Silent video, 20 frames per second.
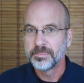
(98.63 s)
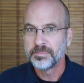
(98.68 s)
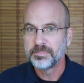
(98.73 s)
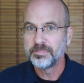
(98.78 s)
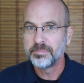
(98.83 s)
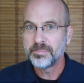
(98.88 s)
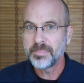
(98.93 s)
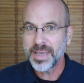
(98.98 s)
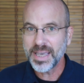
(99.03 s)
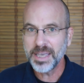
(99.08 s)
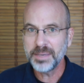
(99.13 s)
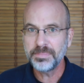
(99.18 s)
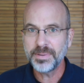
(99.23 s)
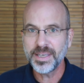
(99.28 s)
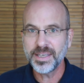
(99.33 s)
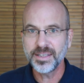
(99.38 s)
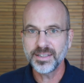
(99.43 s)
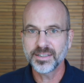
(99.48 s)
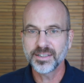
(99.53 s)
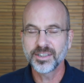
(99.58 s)

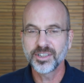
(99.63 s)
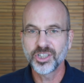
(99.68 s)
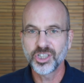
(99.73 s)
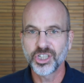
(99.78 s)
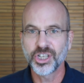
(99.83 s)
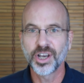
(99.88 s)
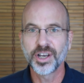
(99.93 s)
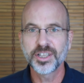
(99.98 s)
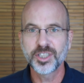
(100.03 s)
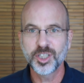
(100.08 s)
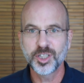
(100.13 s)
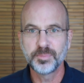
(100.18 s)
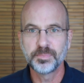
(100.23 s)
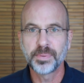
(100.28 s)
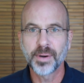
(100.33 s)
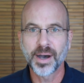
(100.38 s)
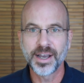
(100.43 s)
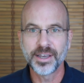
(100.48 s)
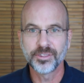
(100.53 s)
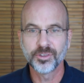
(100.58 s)
maybe just
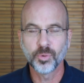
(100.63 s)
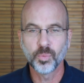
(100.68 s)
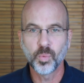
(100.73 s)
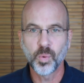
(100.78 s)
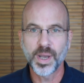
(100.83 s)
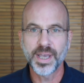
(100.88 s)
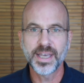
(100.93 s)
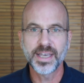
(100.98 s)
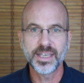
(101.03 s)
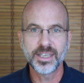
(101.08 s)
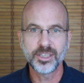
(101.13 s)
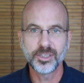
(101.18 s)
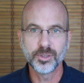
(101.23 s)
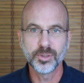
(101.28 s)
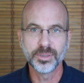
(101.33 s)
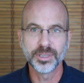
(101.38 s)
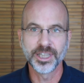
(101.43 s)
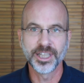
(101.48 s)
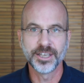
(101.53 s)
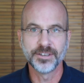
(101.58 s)
by the way
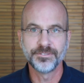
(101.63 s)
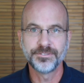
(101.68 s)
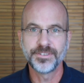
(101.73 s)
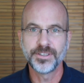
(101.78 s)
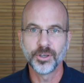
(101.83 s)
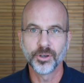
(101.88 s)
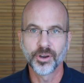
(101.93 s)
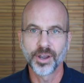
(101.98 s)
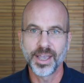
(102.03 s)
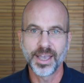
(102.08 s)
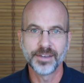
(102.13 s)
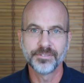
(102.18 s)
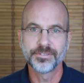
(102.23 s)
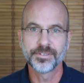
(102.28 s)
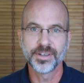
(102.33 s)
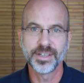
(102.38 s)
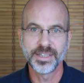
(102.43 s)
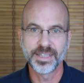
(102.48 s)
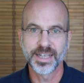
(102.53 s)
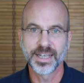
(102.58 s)
you live your
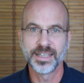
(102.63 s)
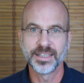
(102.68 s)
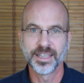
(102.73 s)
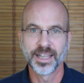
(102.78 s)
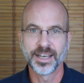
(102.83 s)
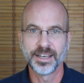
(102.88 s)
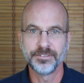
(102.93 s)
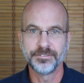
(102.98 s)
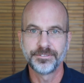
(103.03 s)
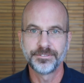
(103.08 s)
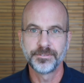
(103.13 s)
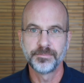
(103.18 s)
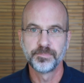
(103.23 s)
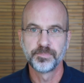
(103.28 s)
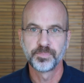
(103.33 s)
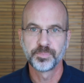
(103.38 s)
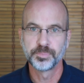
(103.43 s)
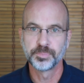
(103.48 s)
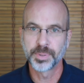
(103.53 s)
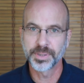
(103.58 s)
everyday life.
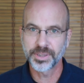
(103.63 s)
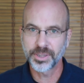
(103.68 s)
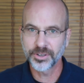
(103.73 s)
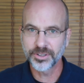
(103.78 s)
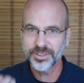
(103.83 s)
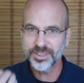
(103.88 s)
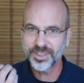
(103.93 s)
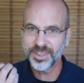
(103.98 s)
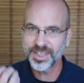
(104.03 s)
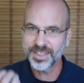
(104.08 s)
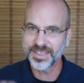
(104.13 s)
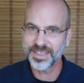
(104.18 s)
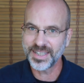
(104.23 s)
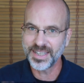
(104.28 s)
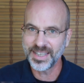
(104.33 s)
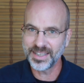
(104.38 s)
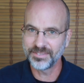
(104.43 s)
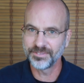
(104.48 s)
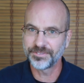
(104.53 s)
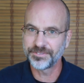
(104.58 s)
But there's this
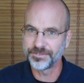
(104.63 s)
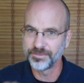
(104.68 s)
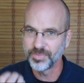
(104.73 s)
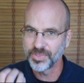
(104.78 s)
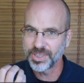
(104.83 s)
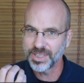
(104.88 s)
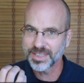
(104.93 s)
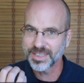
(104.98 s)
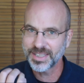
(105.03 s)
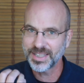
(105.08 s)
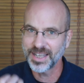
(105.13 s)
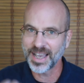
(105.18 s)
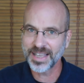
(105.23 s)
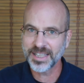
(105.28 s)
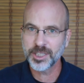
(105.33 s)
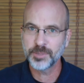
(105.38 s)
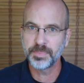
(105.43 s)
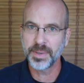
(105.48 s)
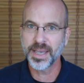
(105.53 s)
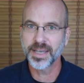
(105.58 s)

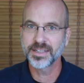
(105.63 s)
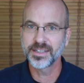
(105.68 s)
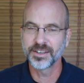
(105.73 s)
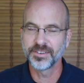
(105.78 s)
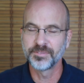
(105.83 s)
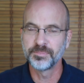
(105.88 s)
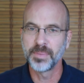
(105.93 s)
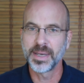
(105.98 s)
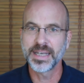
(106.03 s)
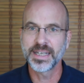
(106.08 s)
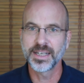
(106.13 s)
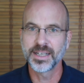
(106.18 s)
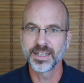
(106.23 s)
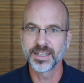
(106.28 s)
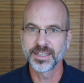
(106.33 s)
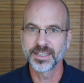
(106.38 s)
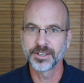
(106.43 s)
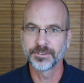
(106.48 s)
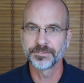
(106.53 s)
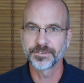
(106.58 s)
aspect of making
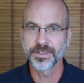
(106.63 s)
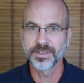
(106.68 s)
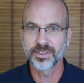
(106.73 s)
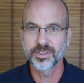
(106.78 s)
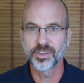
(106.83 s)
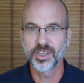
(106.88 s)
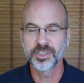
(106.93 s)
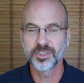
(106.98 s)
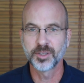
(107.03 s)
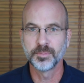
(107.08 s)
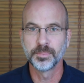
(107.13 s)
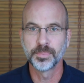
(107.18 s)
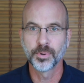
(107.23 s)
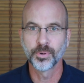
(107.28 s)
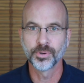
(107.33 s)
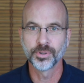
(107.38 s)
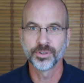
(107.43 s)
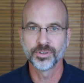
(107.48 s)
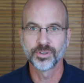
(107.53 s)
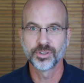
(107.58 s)
a difference that's
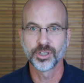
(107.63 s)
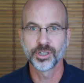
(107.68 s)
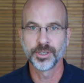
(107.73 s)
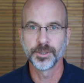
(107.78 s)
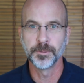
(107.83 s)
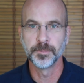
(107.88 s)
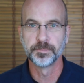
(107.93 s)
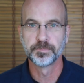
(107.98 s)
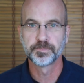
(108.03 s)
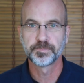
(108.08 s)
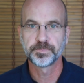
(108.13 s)
important to you.